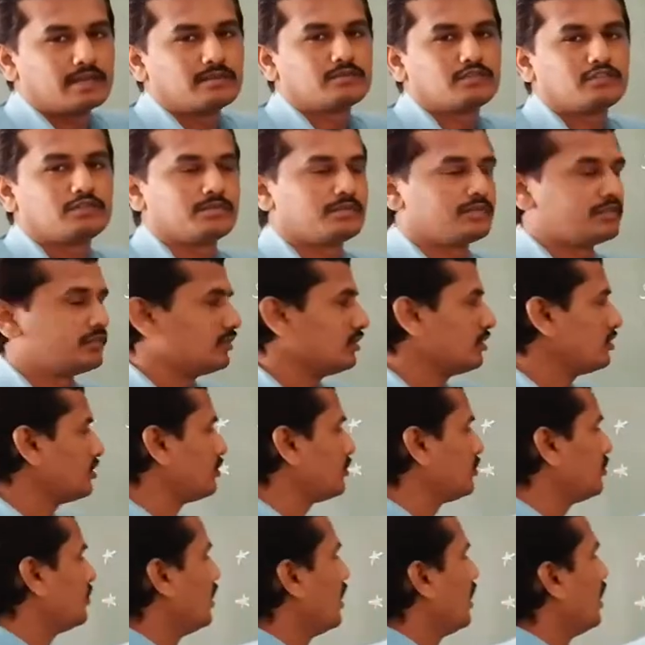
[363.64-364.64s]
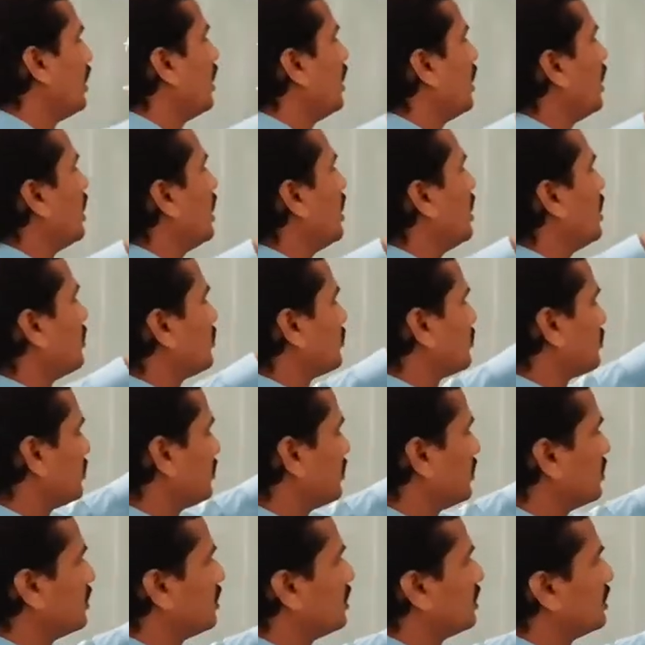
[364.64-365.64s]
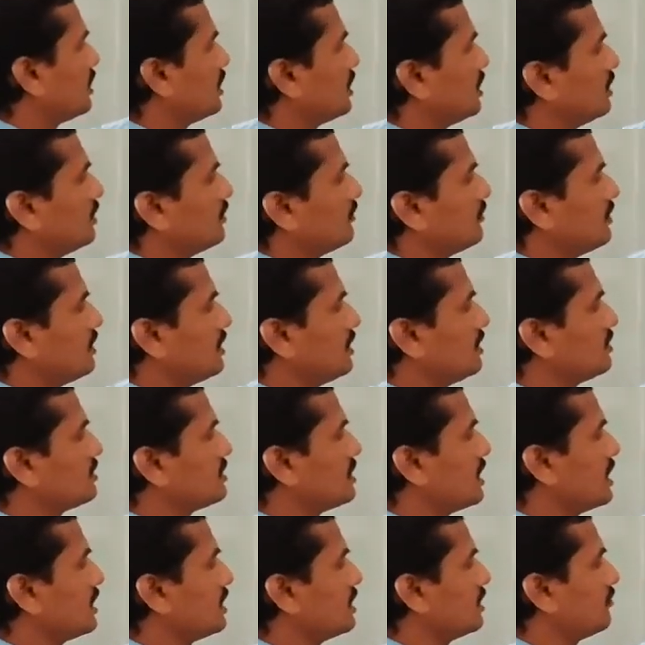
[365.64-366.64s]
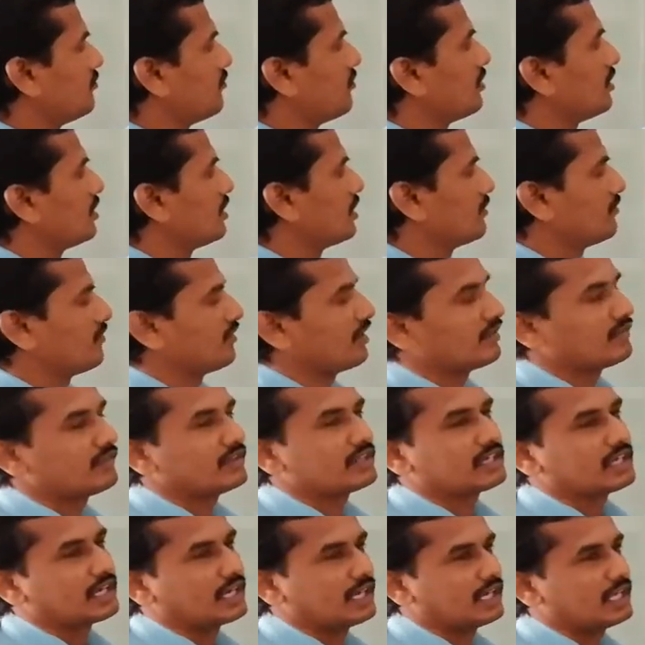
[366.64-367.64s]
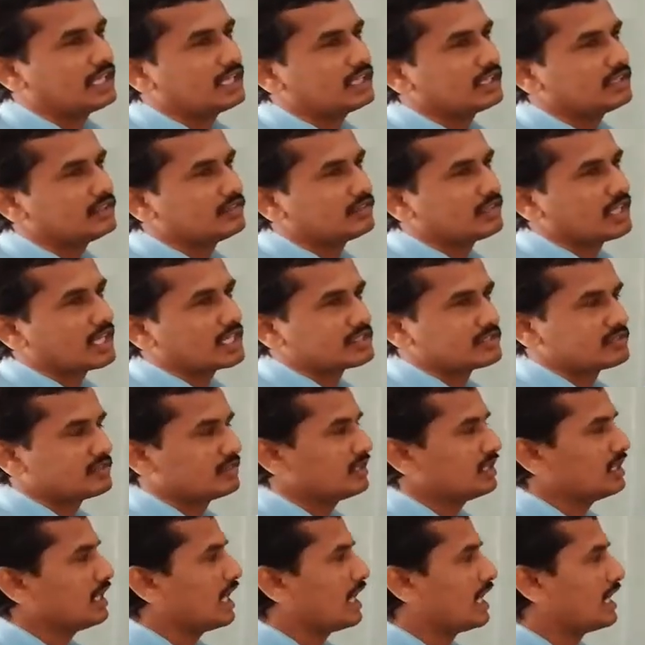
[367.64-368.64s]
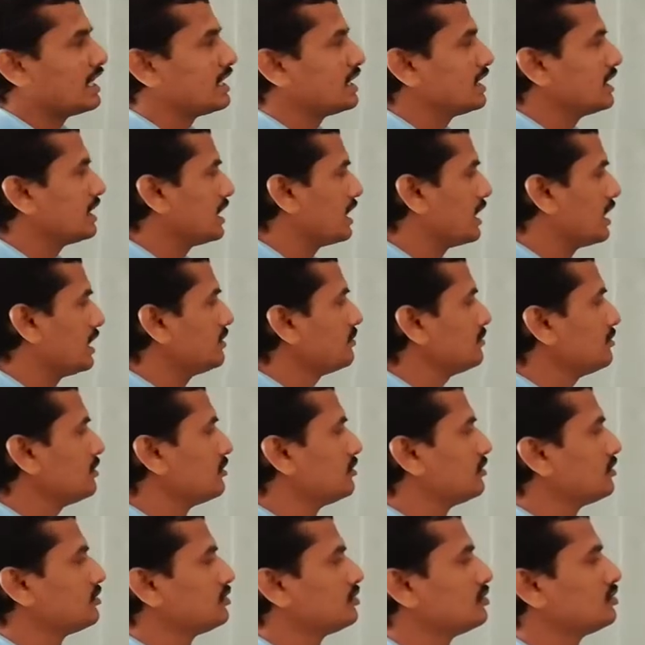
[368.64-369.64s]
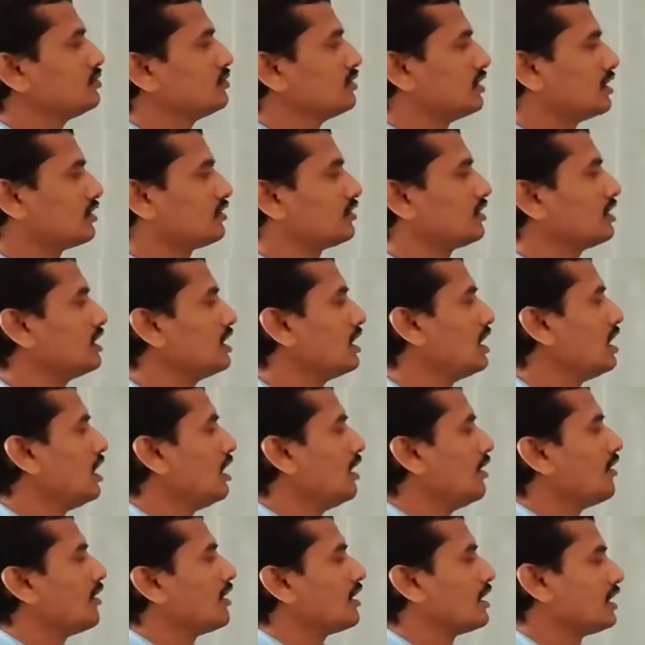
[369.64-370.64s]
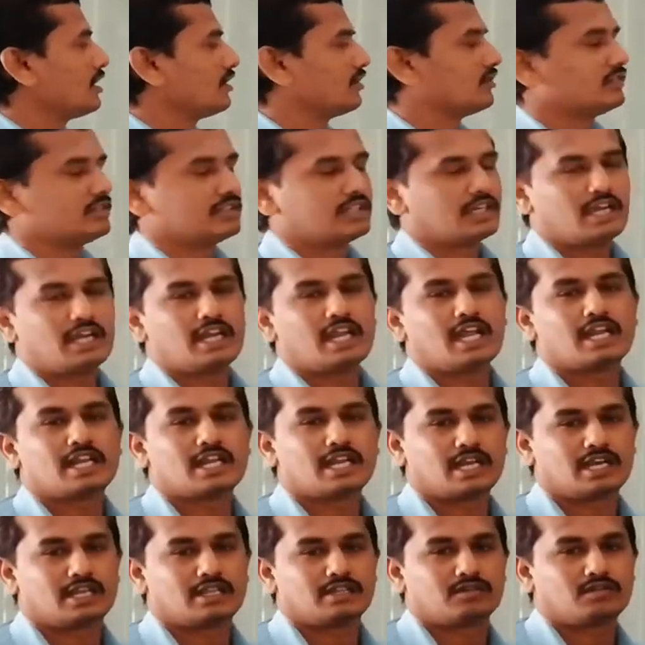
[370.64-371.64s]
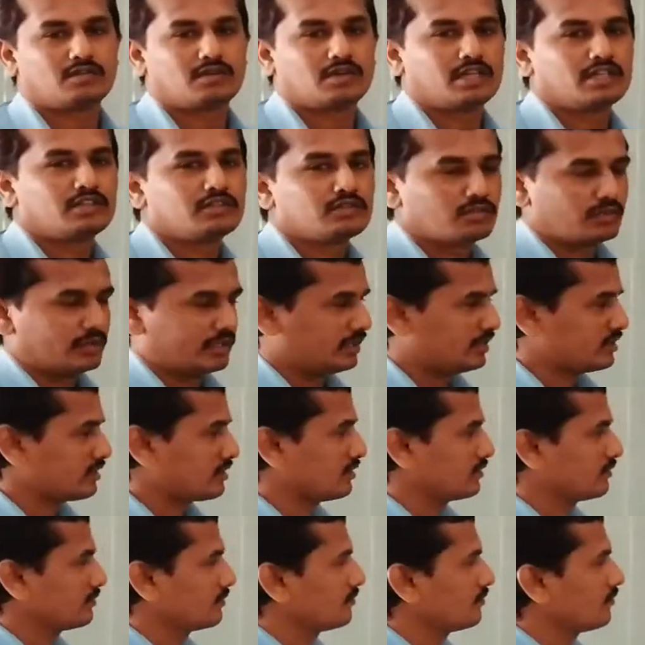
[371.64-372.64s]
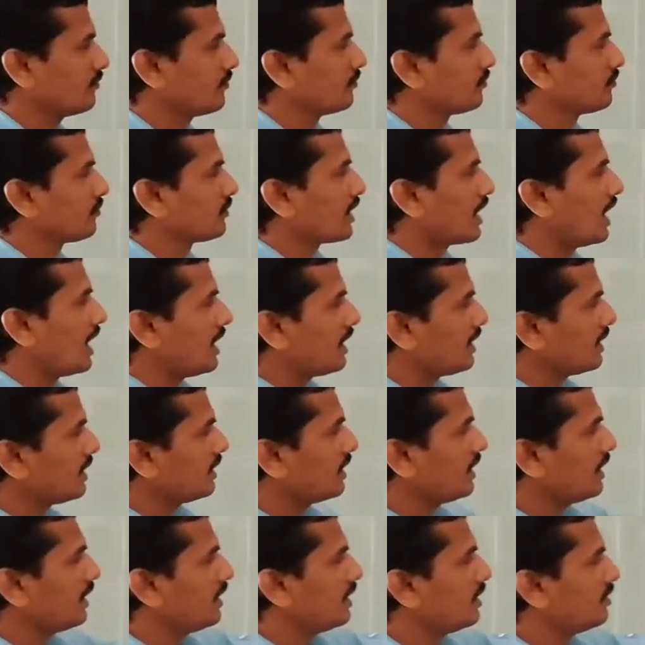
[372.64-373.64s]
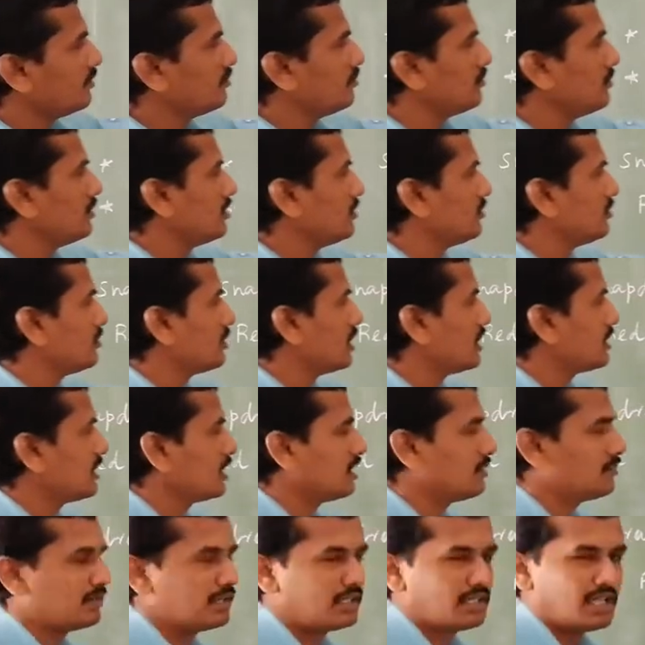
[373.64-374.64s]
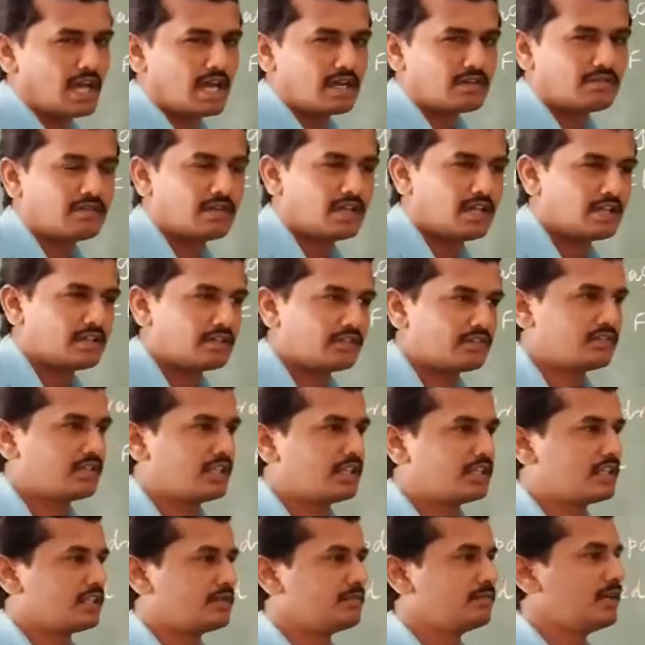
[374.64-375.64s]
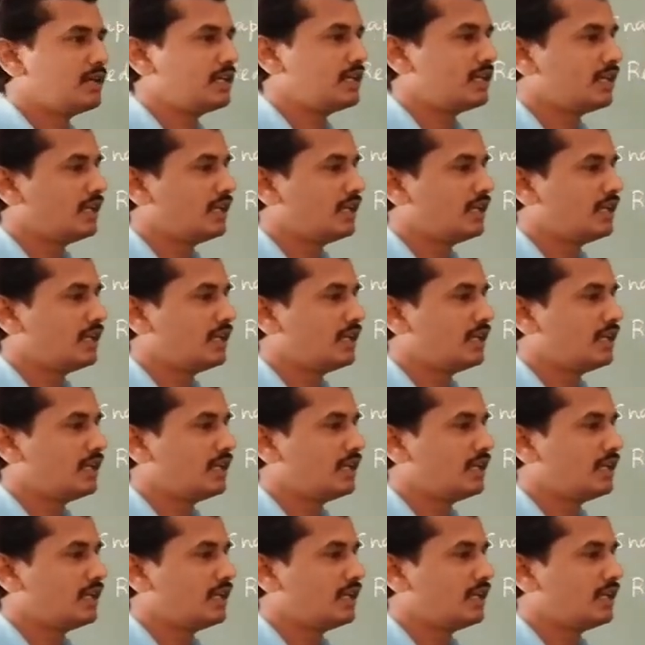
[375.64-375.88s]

species. As we take a flower color is actually antirrhinum is two version, one is red and another one is white. Antirrhinum is nothing but dark flower is nothing but